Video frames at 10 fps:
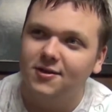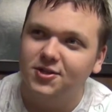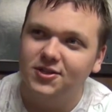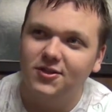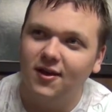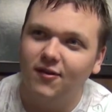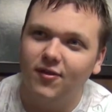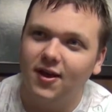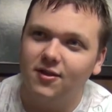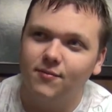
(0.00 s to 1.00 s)
Just think of
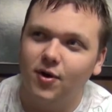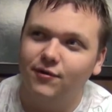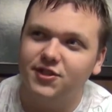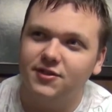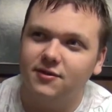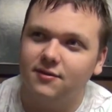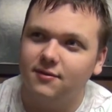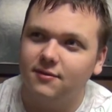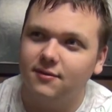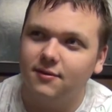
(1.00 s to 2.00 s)
like the most
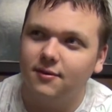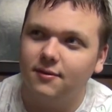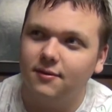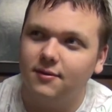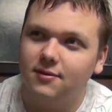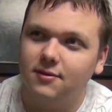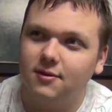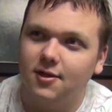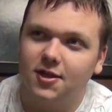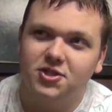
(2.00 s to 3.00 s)

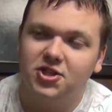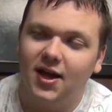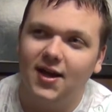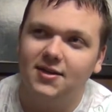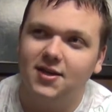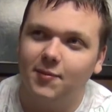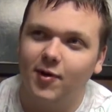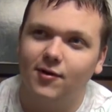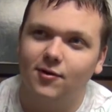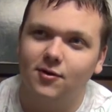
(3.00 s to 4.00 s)
cliche,
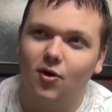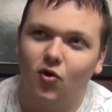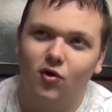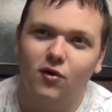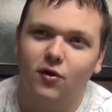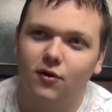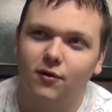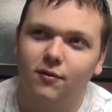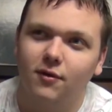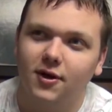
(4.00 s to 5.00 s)
typical
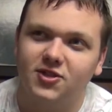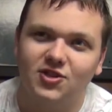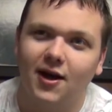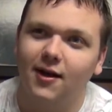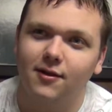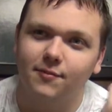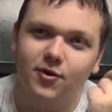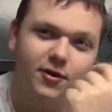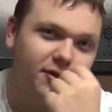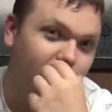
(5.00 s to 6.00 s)
horror asylum
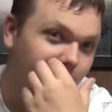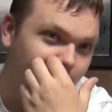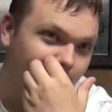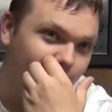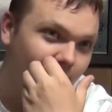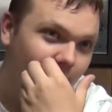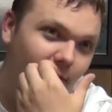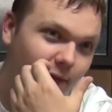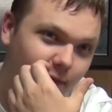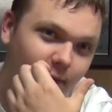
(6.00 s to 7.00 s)
you can think of,
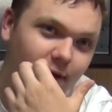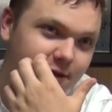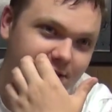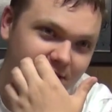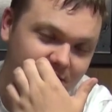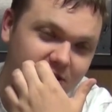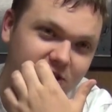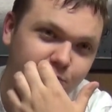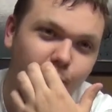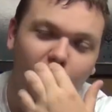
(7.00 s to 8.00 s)
where it's just
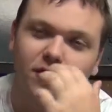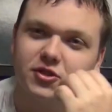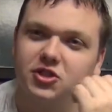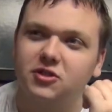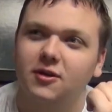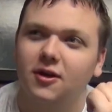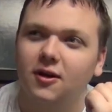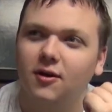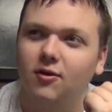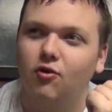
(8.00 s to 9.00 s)
sparse,
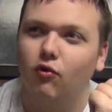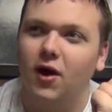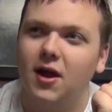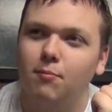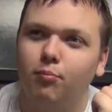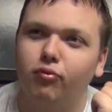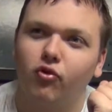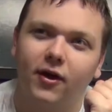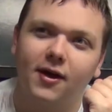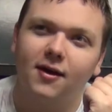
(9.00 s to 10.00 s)
gray
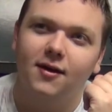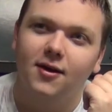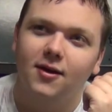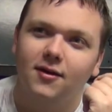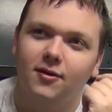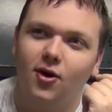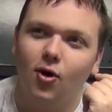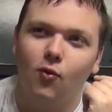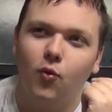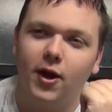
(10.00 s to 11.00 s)
brick,
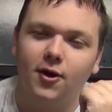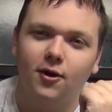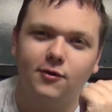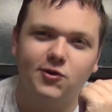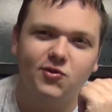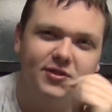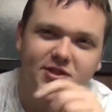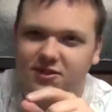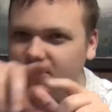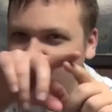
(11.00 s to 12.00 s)
no windows with
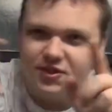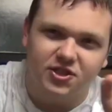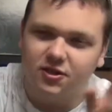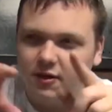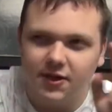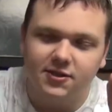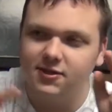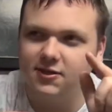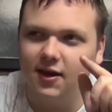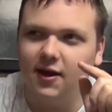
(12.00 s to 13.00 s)
just little
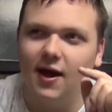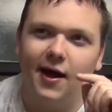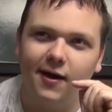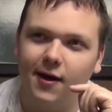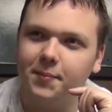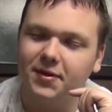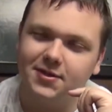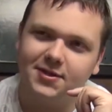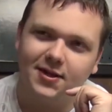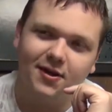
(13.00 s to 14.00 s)
slits like high up
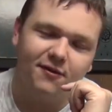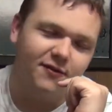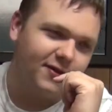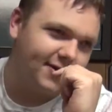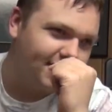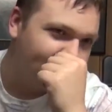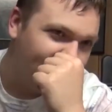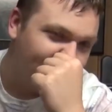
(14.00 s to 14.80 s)
and stuff, and